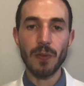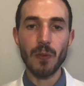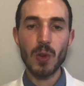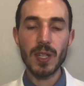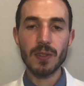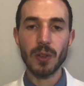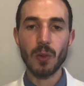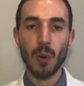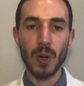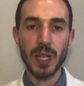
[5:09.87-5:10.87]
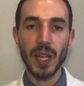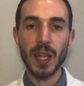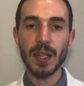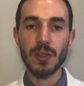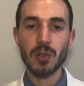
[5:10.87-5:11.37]
freeze the cornea
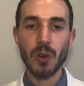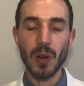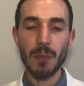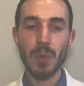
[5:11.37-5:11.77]
in its current